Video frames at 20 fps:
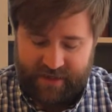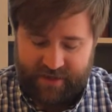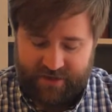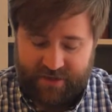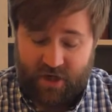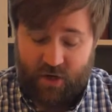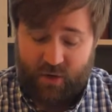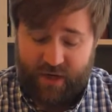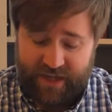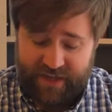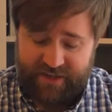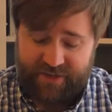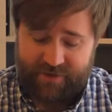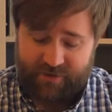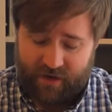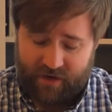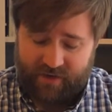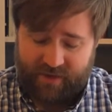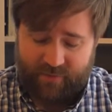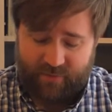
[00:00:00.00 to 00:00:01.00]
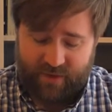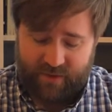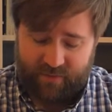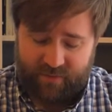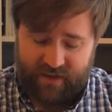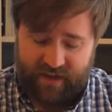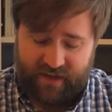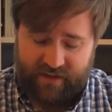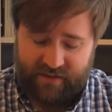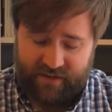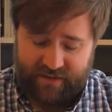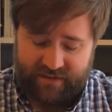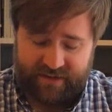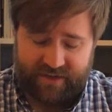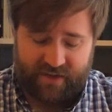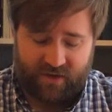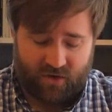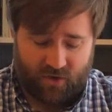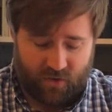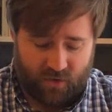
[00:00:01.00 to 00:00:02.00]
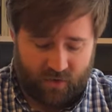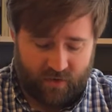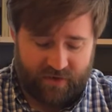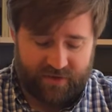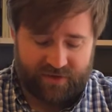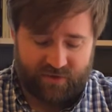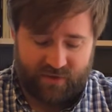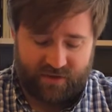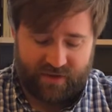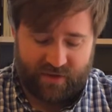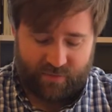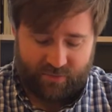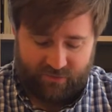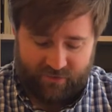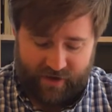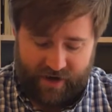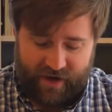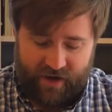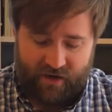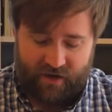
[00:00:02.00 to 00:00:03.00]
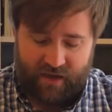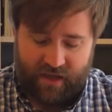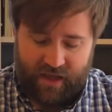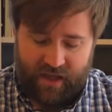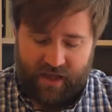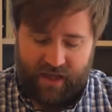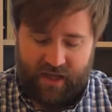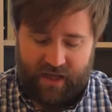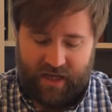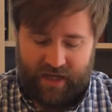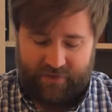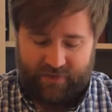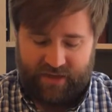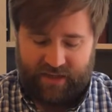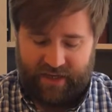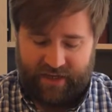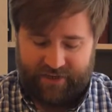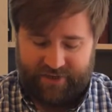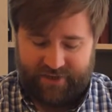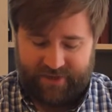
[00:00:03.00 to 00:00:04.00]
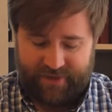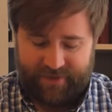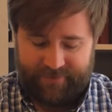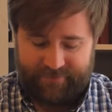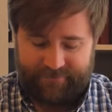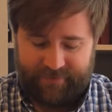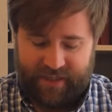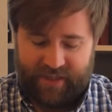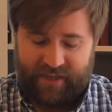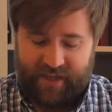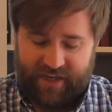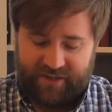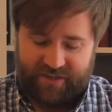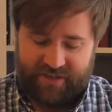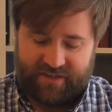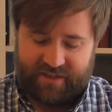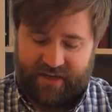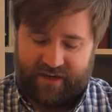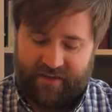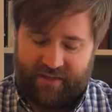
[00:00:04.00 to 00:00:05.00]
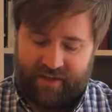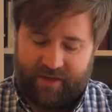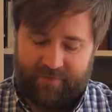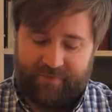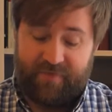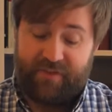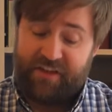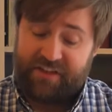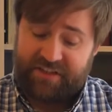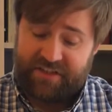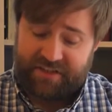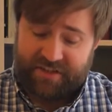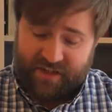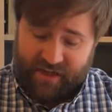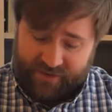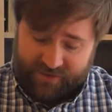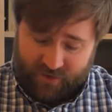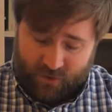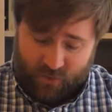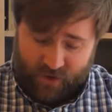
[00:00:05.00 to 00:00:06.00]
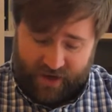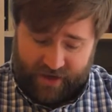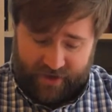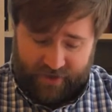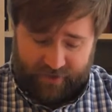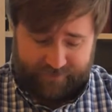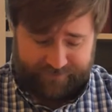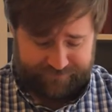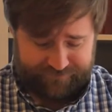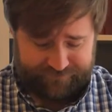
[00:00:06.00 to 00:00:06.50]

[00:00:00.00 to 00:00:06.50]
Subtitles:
So he struck them with blindness in accordance with the prayer of Elisha. And Elisha said to them, this is not the way,